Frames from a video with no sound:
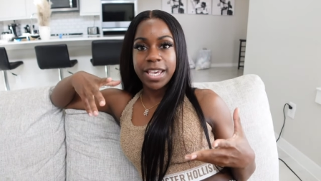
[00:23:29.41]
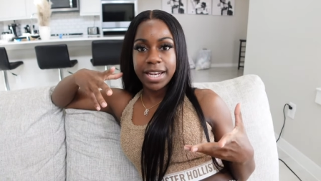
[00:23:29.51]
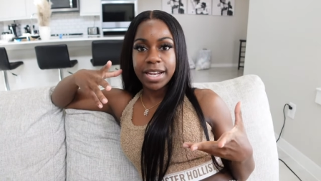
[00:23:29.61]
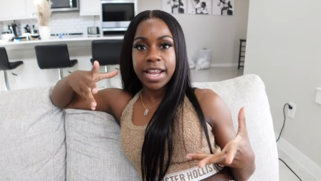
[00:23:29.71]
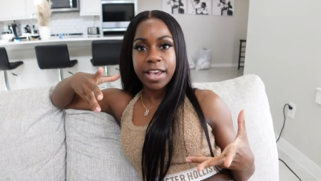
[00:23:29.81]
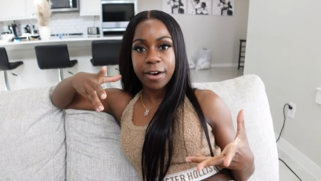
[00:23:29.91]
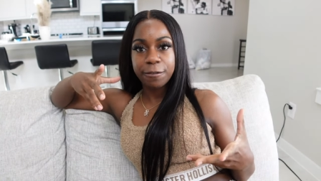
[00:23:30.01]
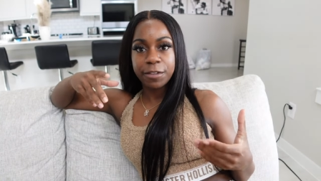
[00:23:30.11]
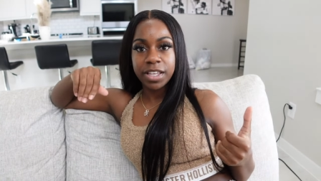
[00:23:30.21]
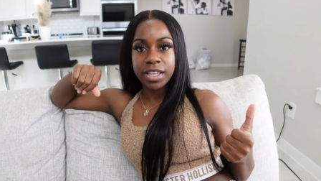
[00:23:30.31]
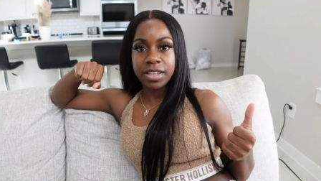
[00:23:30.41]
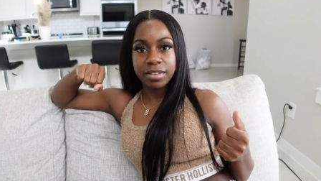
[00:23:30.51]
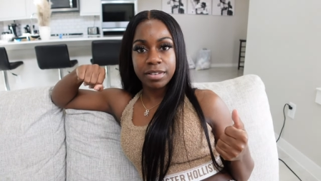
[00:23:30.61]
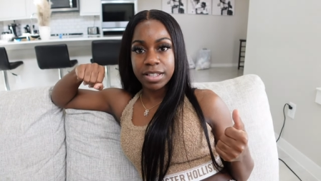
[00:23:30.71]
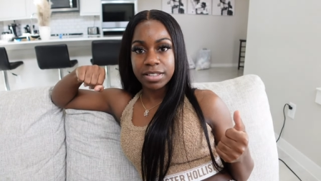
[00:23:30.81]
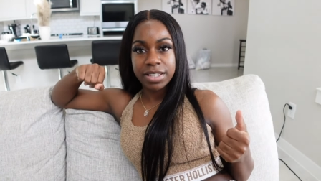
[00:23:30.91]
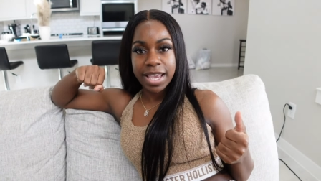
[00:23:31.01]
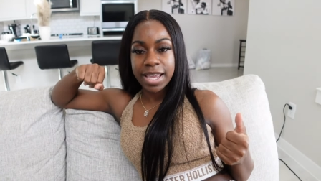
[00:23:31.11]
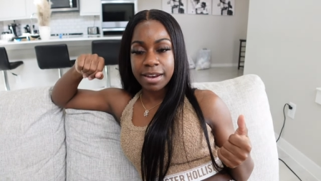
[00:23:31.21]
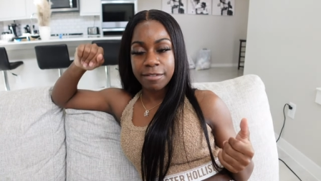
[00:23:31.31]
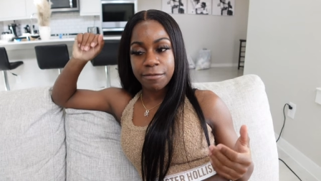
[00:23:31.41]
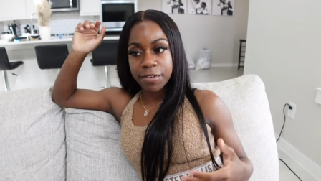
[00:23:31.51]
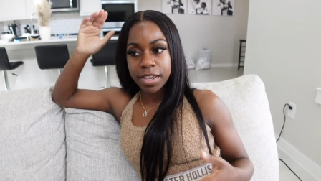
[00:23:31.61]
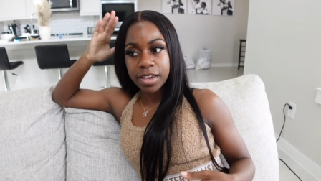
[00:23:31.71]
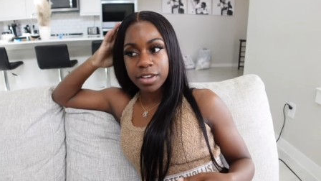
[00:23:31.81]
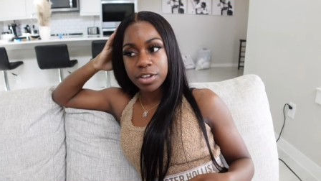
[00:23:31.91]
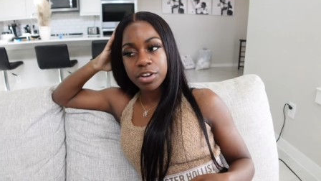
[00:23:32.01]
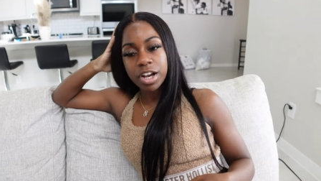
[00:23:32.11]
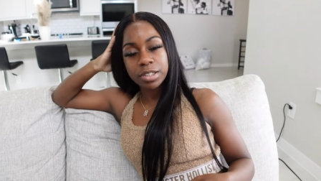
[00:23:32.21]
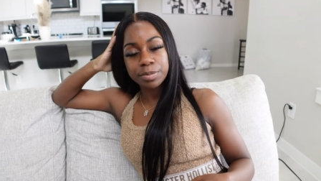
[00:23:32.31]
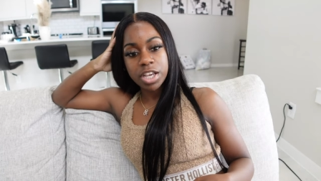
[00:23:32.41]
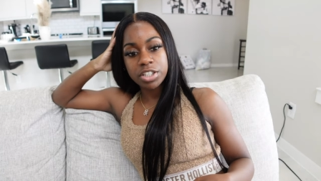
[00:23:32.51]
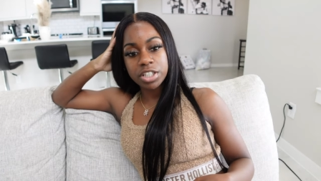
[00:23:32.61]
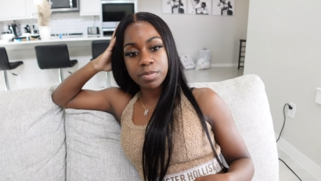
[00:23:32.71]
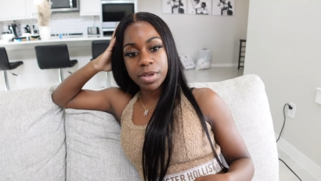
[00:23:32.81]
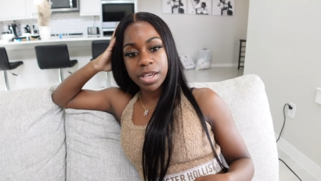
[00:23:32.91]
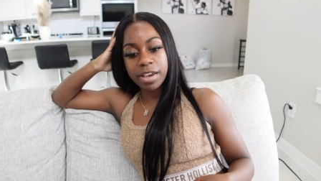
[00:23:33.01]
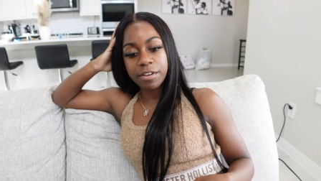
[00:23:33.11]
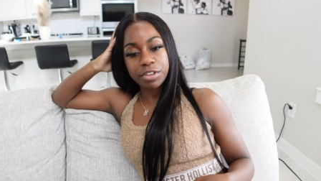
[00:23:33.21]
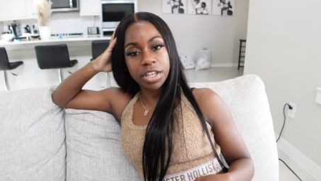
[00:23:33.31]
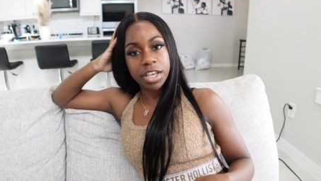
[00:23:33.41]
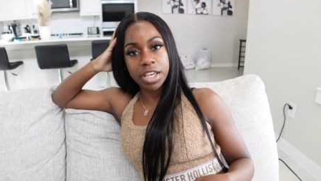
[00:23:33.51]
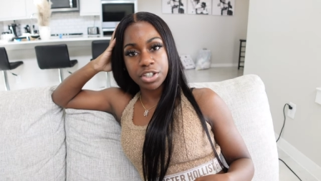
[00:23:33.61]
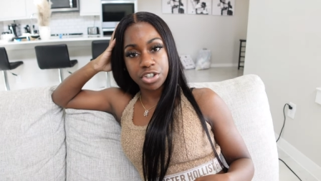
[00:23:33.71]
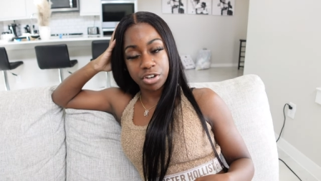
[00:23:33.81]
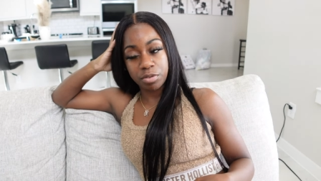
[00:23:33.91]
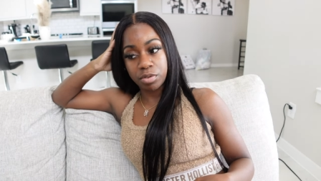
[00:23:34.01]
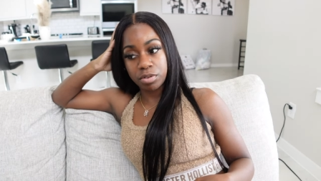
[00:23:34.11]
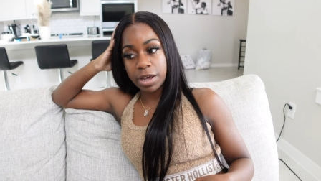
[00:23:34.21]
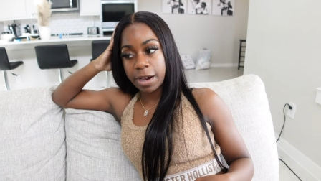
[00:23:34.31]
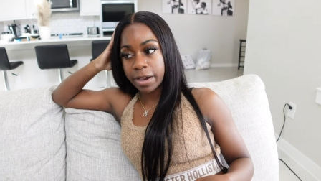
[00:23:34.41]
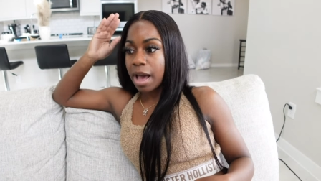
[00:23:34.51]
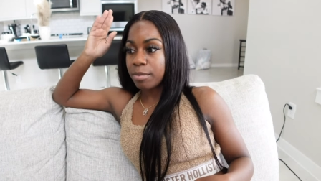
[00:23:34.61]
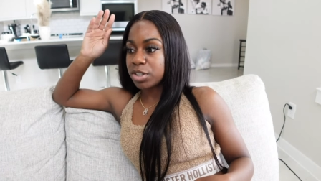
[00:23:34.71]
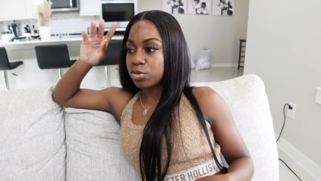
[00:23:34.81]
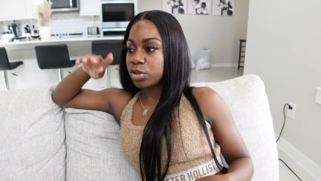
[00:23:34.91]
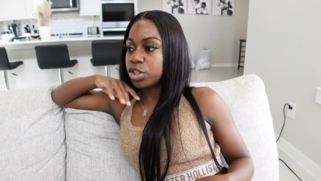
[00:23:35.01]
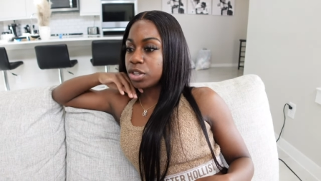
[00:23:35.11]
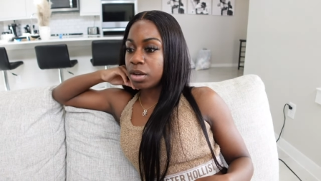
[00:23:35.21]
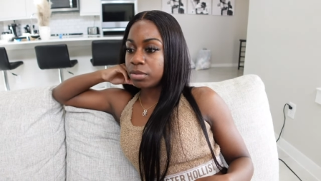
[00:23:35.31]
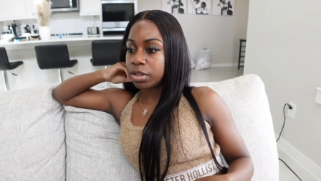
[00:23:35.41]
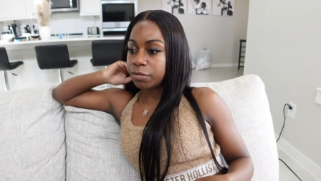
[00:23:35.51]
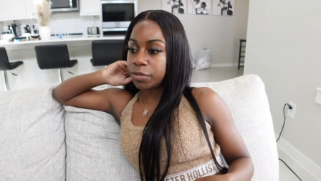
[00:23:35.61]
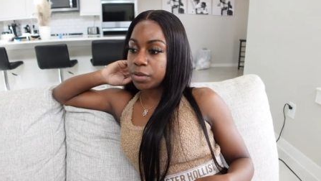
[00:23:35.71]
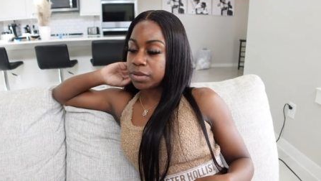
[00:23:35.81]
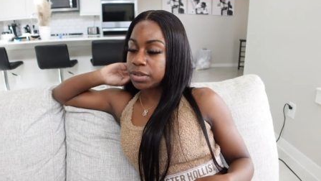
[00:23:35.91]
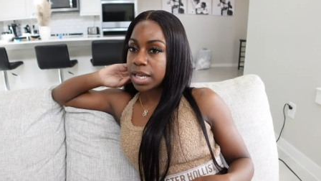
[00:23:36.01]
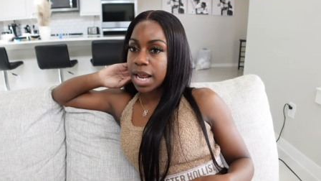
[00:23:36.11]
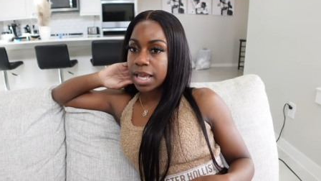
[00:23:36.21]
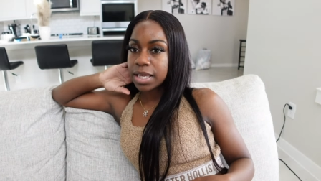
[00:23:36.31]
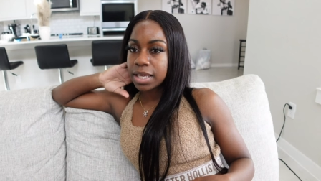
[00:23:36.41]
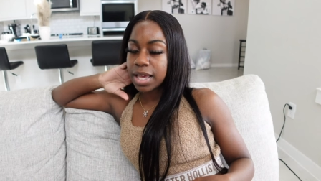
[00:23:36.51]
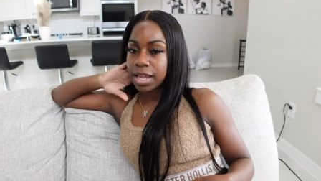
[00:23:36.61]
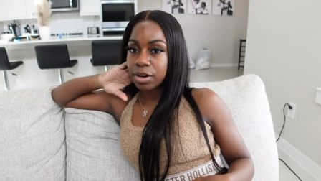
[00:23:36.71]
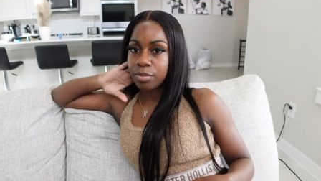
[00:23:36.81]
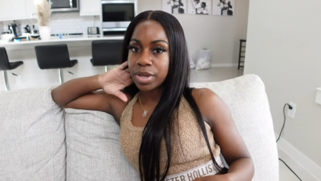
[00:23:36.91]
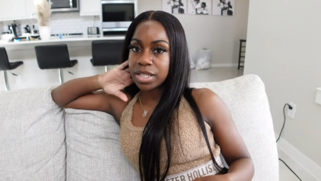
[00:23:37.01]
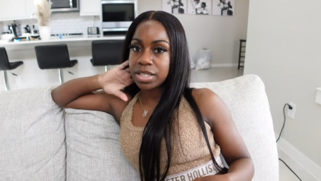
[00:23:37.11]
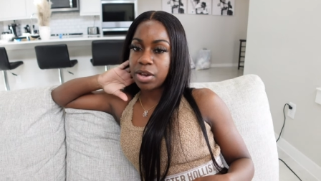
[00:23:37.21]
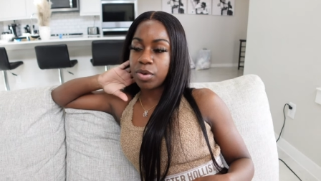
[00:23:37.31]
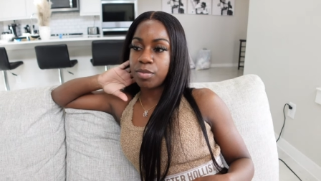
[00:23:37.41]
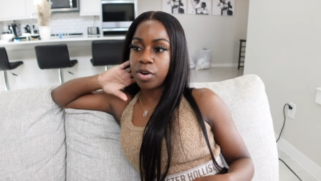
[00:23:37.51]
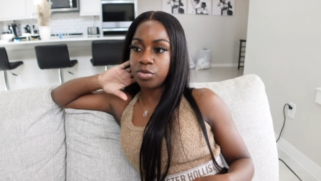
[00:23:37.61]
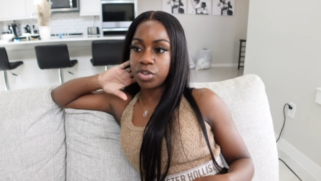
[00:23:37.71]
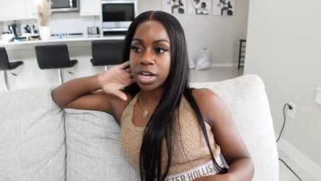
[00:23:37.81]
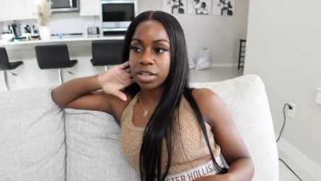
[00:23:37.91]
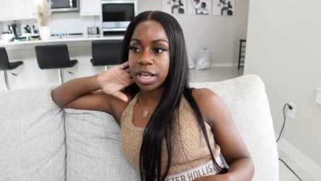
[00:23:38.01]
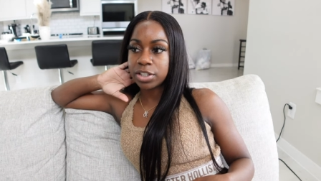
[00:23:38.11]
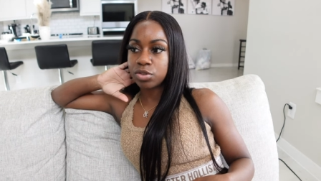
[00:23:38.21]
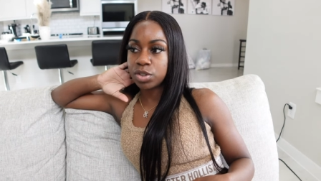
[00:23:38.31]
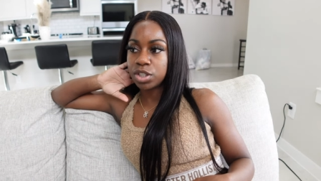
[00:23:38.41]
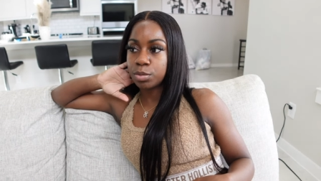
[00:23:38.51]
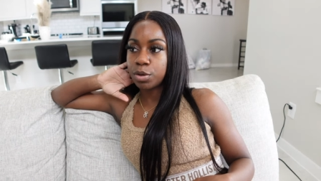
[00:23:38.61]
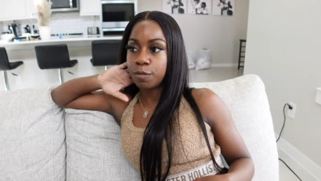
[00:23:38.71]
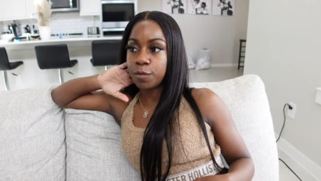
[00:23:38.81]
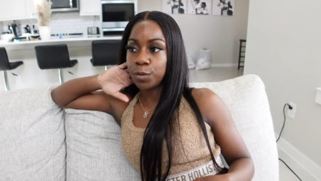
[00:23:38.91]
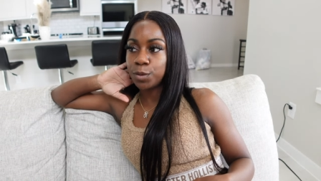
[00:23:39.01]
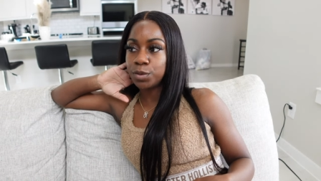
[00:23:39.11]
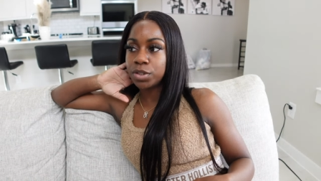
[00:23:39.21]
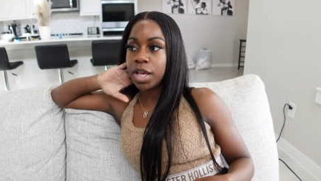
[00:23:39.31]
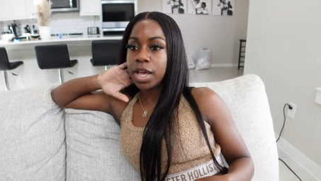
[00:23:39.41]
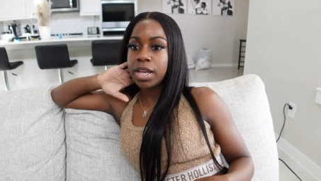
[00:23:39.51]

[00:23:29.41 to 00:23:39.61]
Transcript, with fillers: getting healthy and staying in fit, you know, and just being healthy in general. Like, I've been switching up the foods that I eat. I know me and Ted, we both trying to, like, switch up the foods